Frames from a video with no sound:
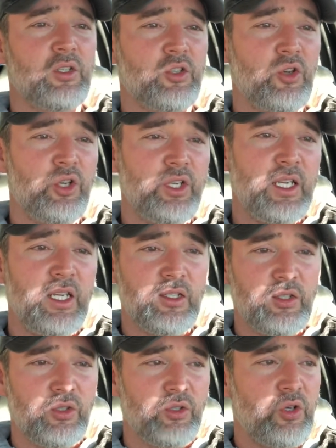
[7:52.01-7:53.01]
So you need
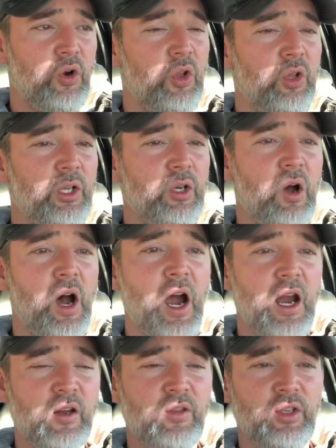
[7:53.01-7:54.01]
it to go a little higher